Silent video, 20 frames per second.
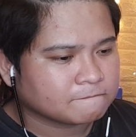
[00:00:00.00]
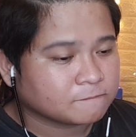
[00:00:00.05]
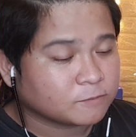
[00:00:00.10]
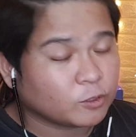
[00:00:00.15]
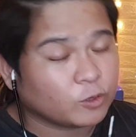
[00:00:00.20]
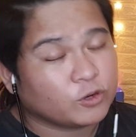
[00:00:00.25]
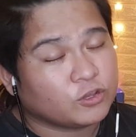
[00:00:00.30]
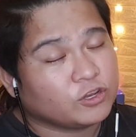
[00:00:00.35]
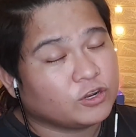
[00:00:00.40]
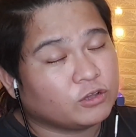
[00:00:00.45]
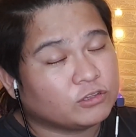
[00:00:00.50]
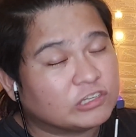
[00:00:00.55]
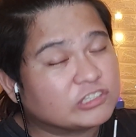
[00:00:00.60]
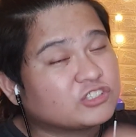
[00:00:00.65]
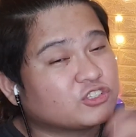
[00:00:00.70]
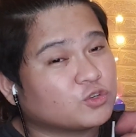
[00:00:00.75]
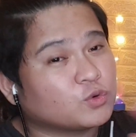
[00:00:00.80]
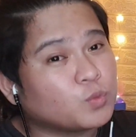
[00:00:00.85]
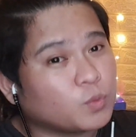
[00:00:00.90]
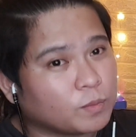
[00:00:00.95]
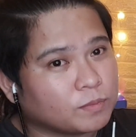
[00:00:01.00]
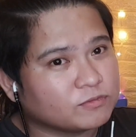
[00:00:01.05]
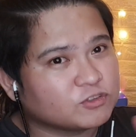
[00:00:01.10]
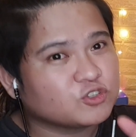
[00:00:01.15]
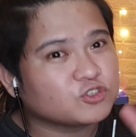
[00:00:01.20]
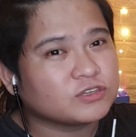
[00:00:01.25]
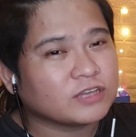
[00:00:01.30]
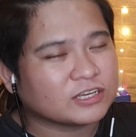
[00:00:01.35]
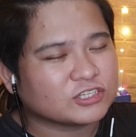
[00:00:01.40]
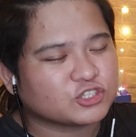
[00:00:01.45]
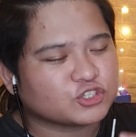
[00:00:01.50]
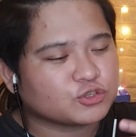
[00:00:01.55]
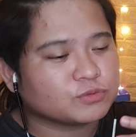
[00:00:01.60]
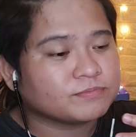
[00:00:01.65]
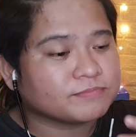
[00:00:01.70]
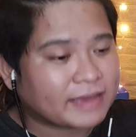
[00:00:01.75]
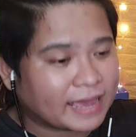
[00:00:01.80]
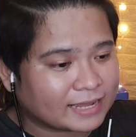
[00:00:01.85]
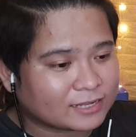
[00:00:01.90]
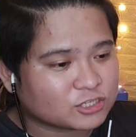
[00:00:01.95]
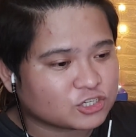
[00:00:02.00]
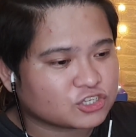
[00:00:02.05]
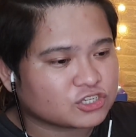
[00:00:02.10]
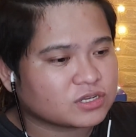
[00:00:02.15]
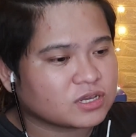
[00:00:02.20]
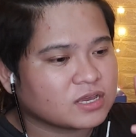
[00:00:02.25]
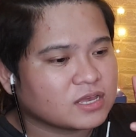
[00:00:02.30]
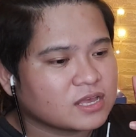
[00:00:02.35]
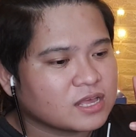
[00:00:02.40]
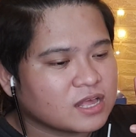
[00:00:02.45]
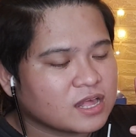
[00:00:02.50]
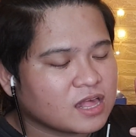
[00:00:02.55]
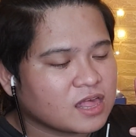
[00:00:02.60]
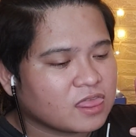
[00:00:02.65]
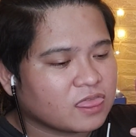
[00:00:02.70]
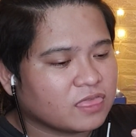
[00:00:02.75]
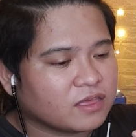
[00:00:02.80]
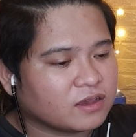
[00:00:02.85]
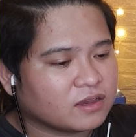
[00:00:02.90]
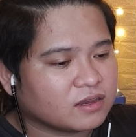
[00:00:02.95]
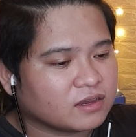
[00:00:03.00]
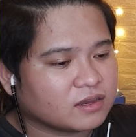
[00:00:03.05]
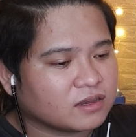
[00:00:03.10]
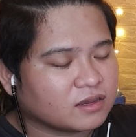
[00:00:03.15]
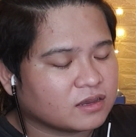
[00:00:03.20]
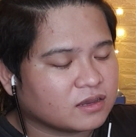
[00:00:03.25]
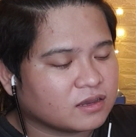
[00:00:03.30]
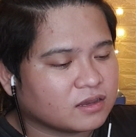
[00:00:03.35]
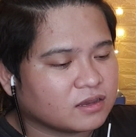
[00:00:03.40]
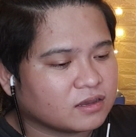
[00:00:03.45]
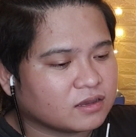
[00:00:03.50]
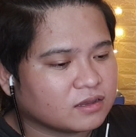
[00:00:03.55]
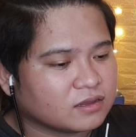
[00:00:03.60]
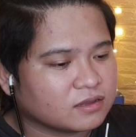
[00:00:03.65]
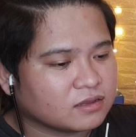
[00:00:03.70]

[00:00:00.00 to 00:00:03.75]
you know, just to match the,